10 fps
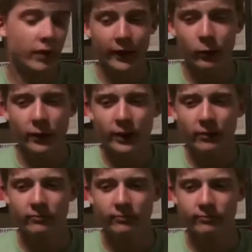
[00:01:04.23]
last week,
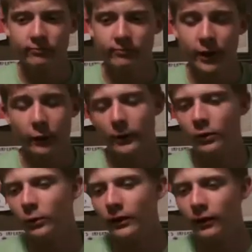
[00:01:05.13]
that was about
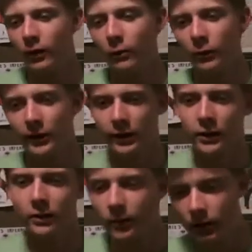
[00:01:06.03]
2 weeks ago when I got the
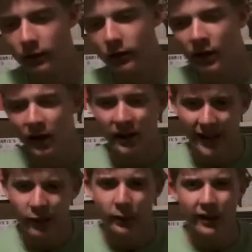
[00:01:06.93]
email. And
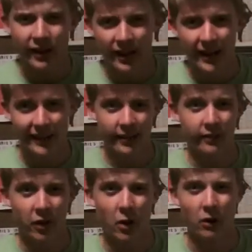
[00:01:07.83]
last week, I get this
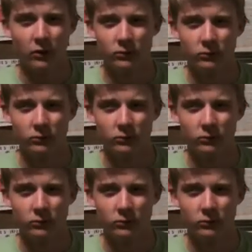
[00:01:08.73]
call.